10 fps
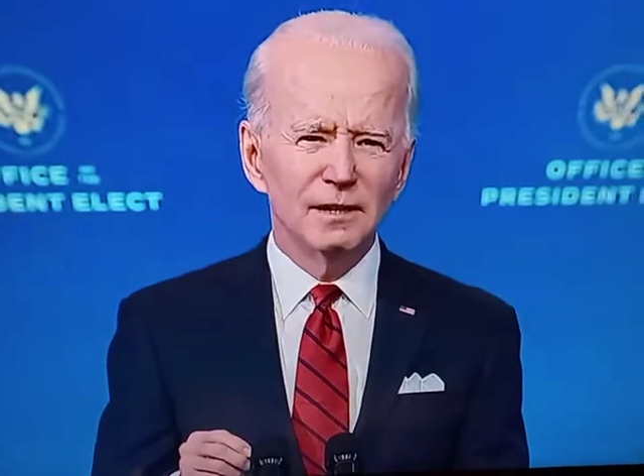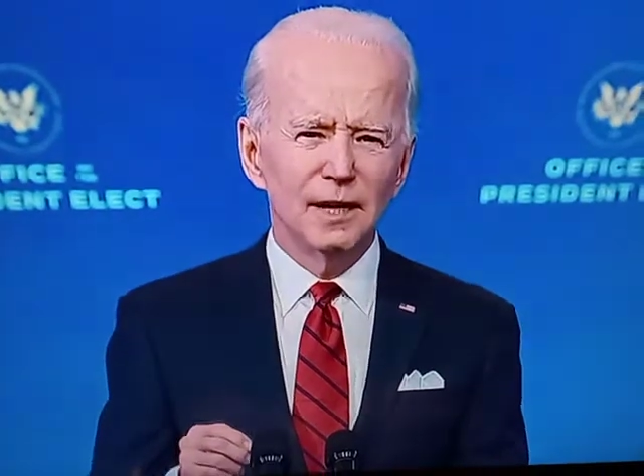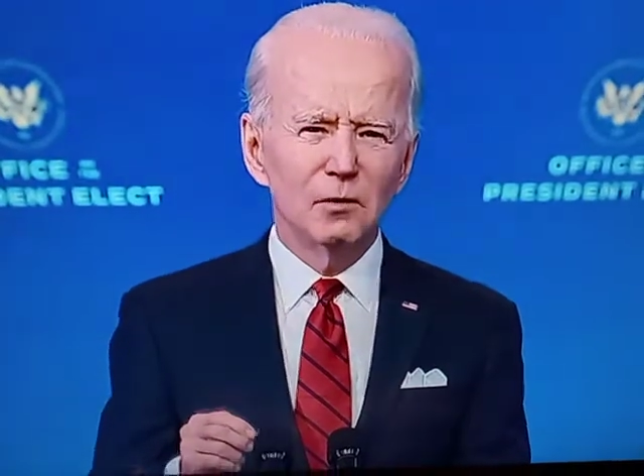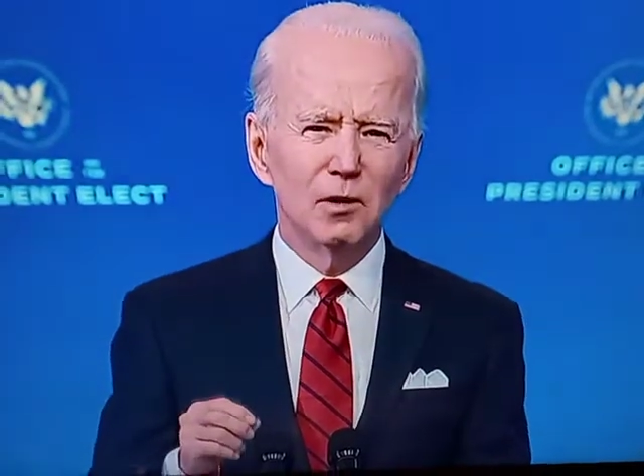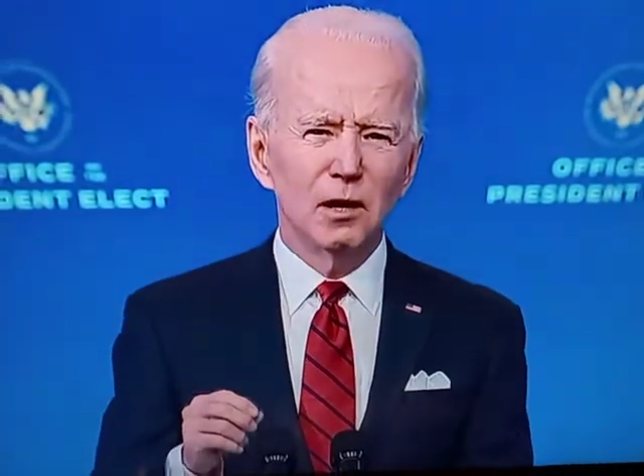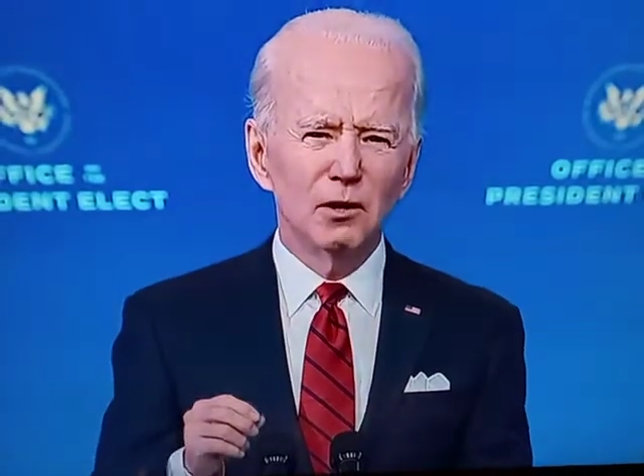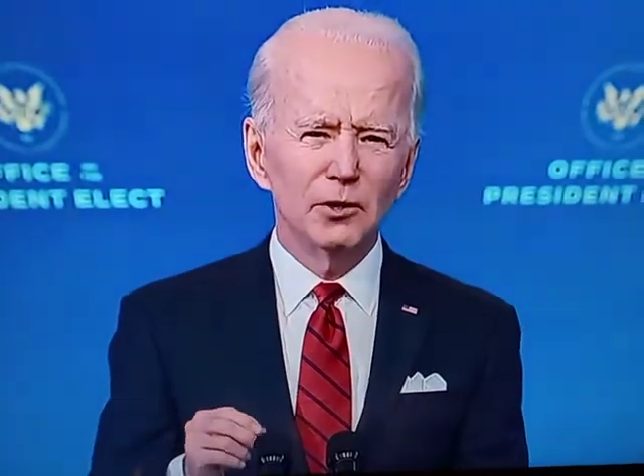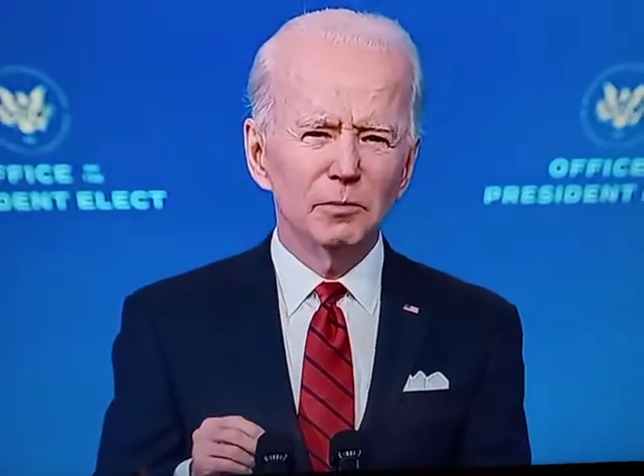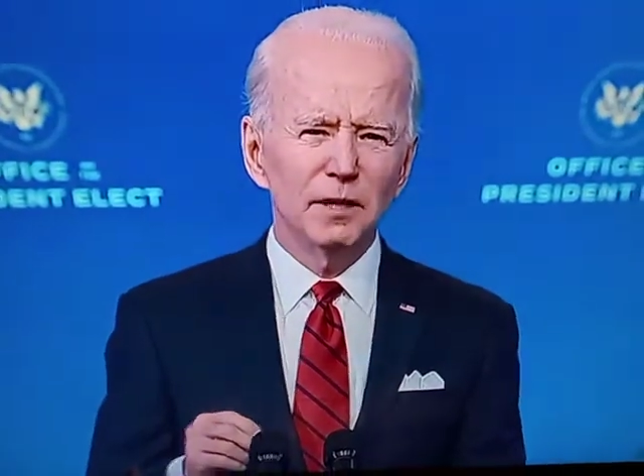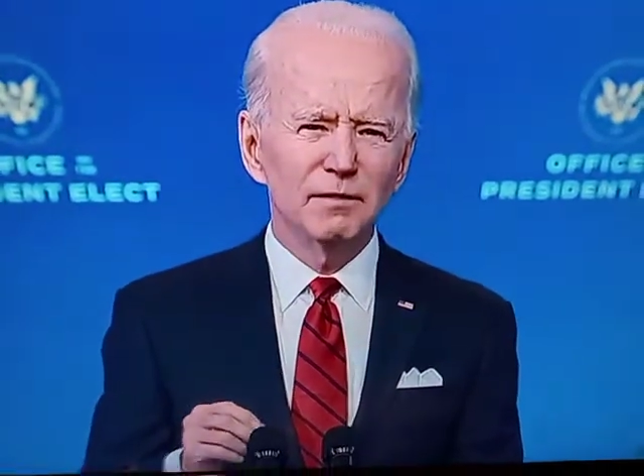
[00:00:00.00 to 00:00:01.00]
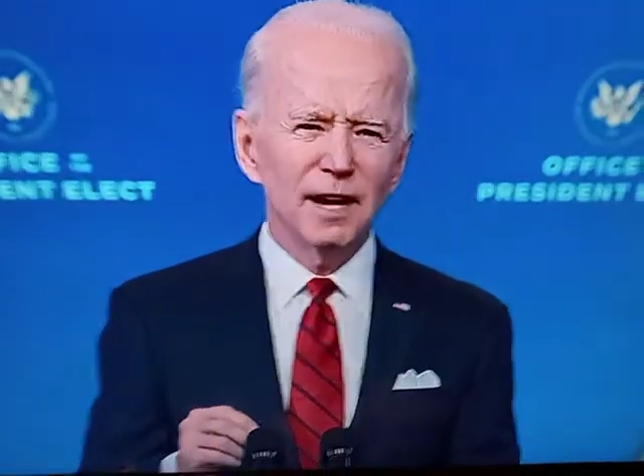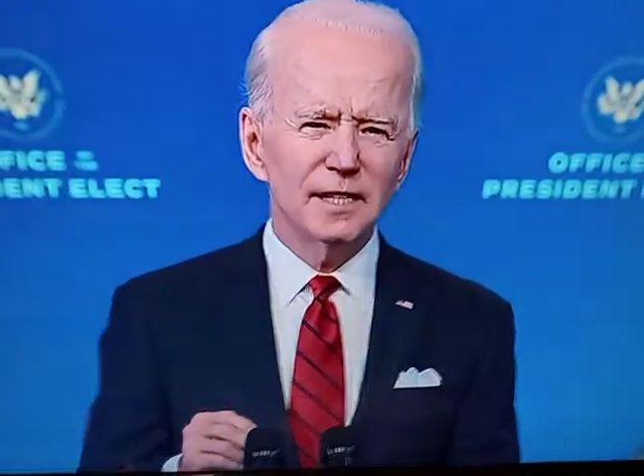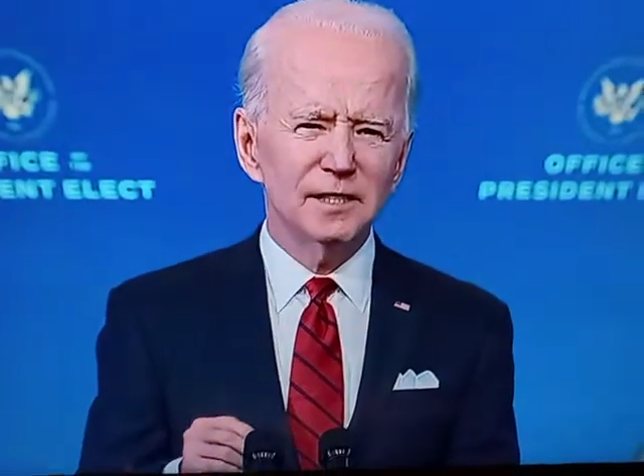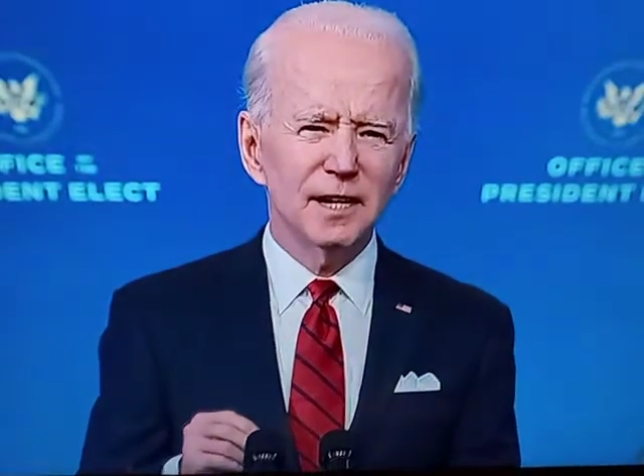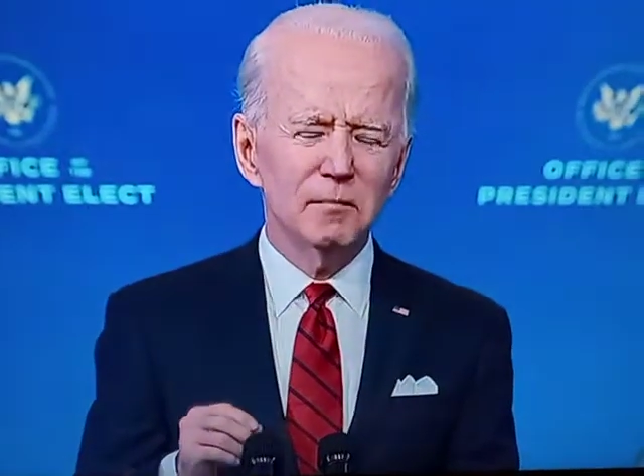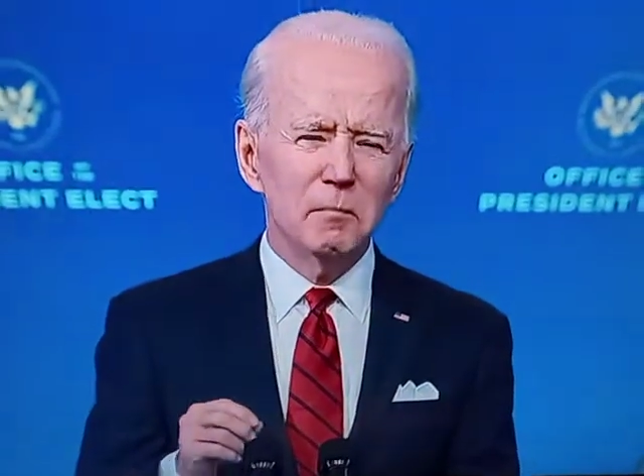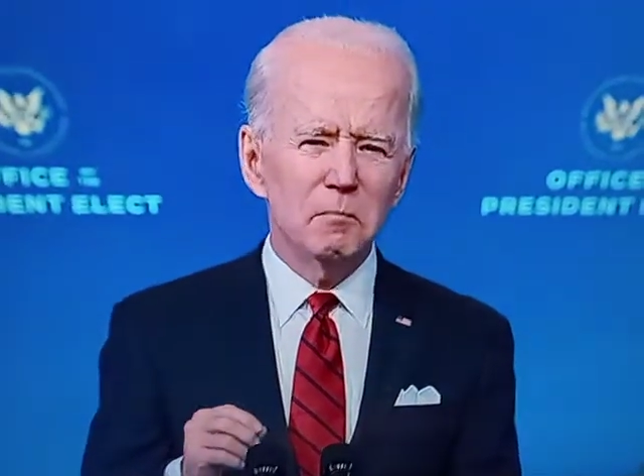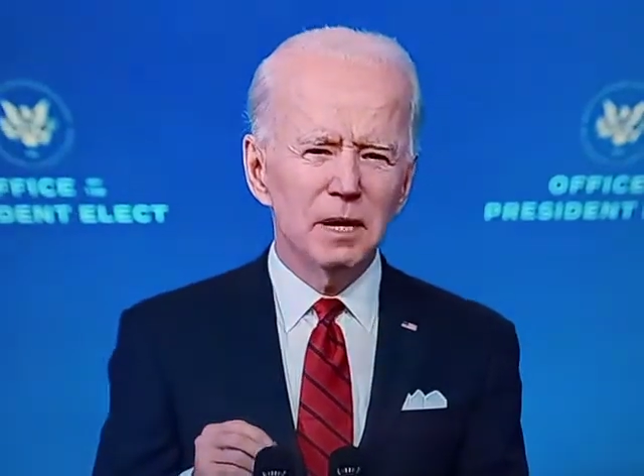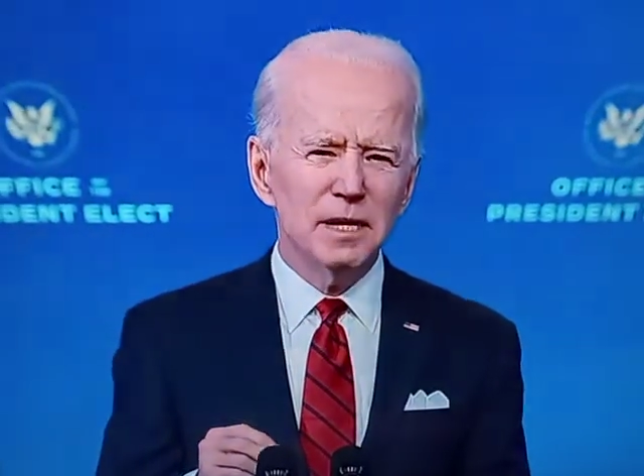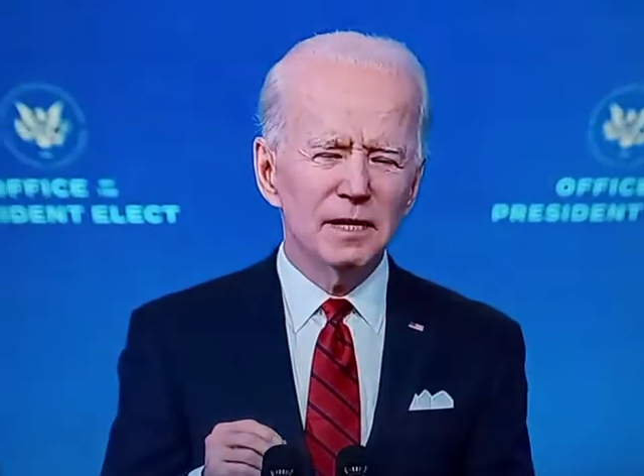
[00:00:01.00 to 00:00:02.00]
that will ultimately vaccinate
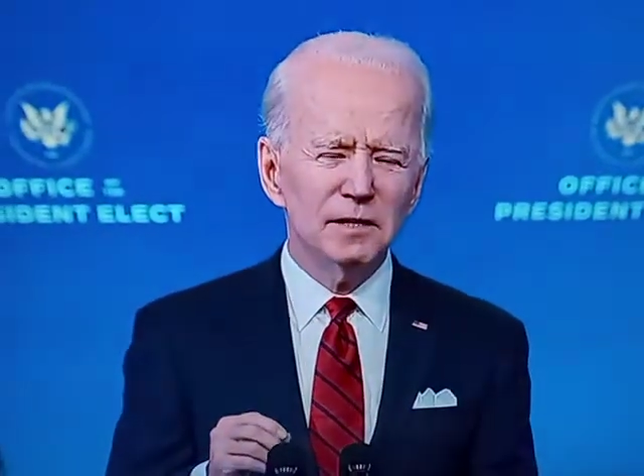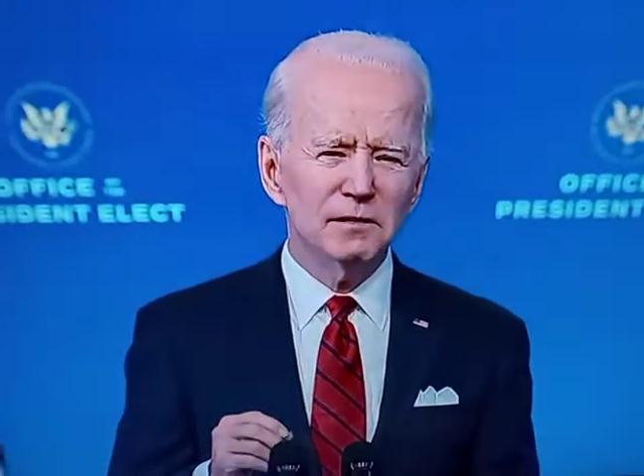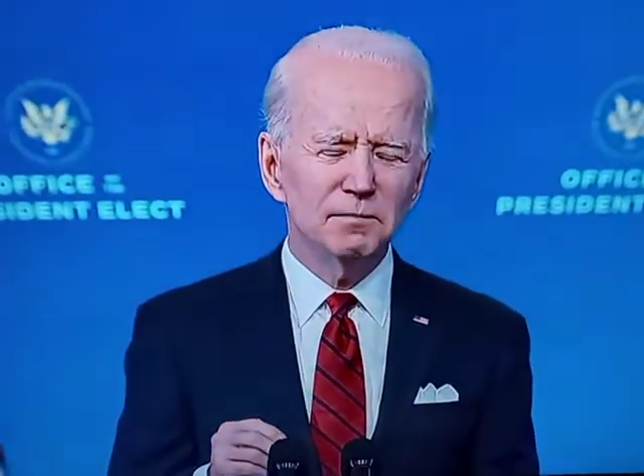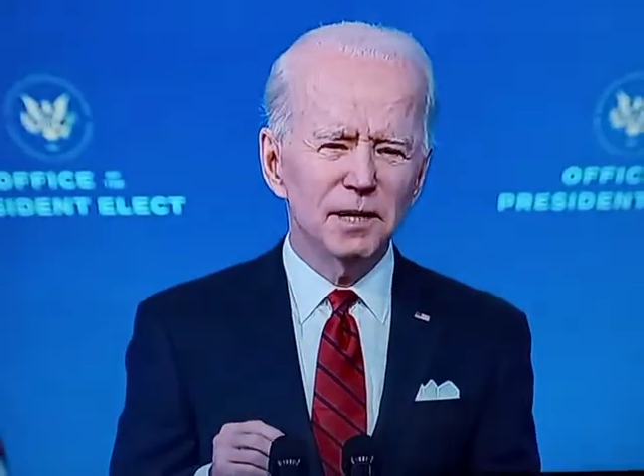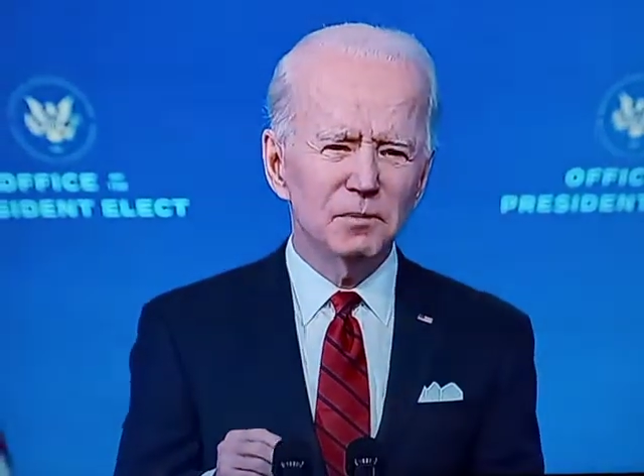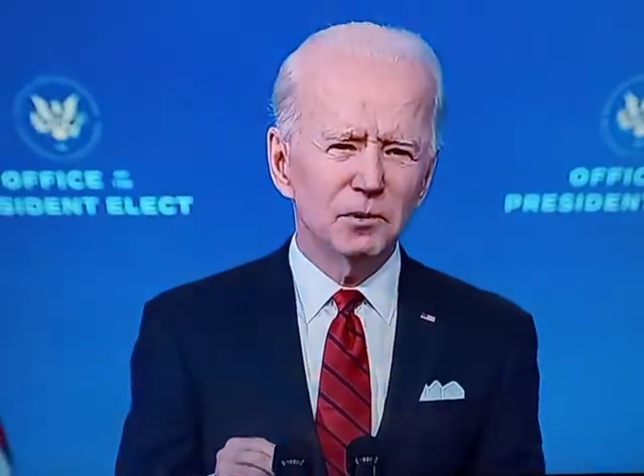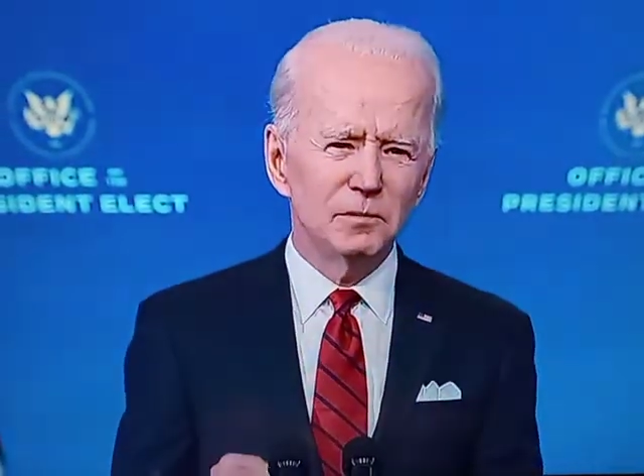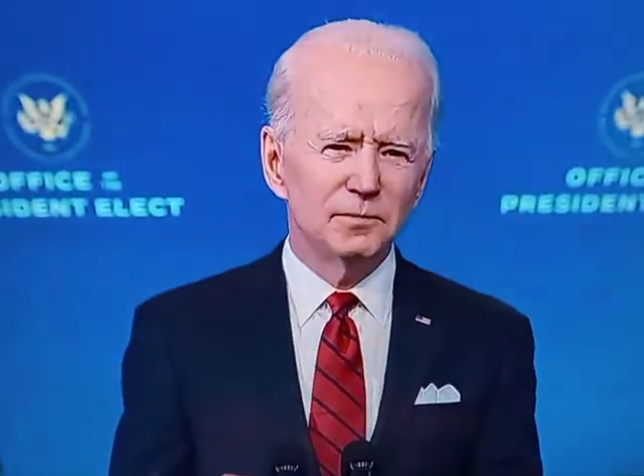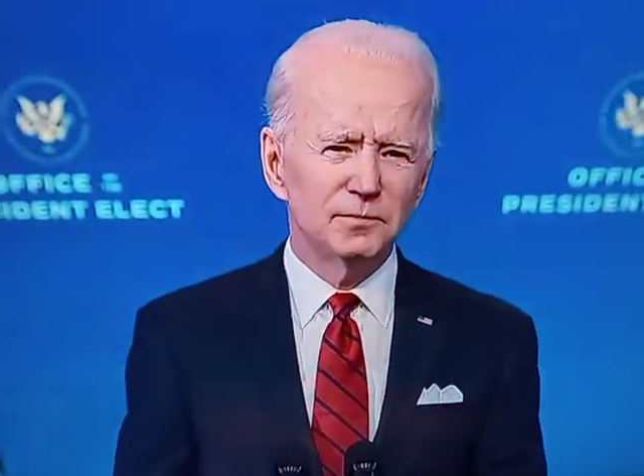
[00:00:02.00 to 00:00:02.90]
millions of people.